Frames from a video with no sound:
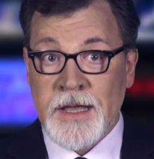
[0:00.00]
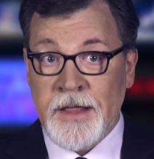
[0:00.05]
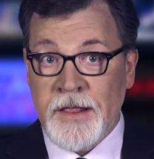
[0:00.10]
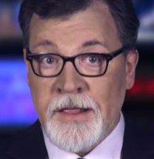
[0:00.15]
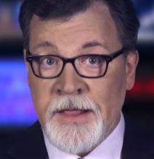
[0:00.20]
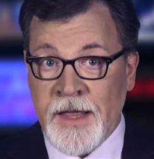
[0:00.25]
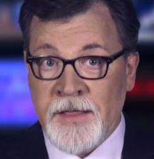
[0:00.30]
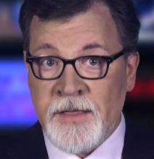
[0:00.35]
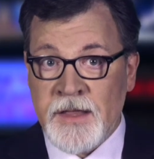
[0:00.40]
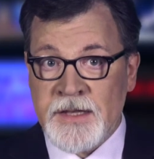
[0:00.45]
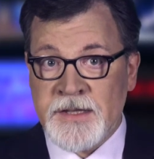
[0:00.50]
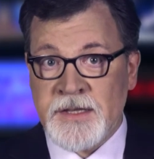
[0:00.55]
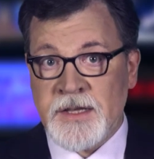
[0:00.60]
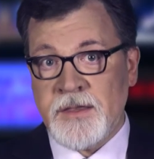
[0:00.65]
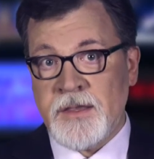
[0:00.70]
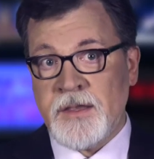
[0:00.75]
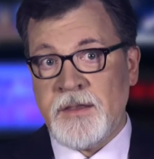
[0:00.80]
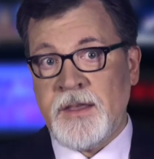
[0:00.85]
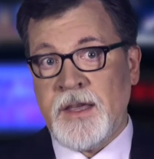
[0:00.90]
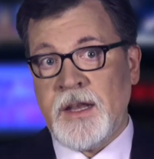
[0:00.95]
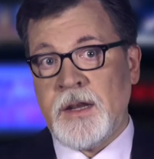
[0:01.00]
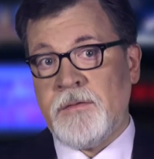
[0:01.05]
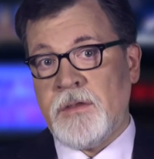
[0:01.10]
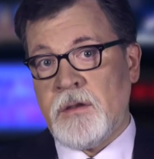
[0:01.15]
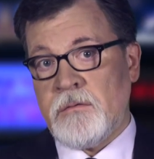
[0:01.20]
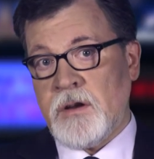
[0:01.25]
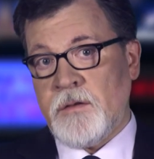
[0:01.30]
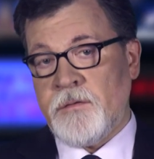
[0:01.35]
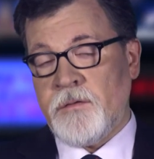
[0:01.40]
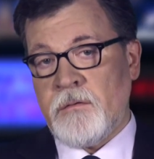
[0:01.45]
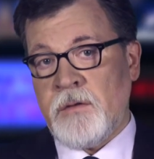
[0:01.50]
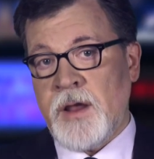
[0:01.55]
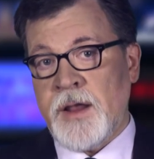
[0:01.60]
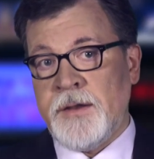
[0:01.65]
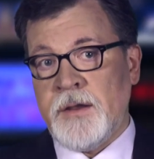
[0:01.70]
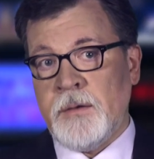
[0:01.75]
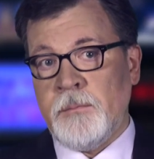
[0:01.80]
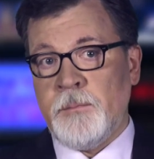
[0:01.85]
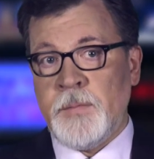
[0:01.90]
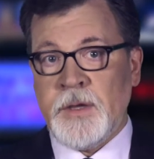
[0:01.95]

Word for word: Then they set the date of the referendum,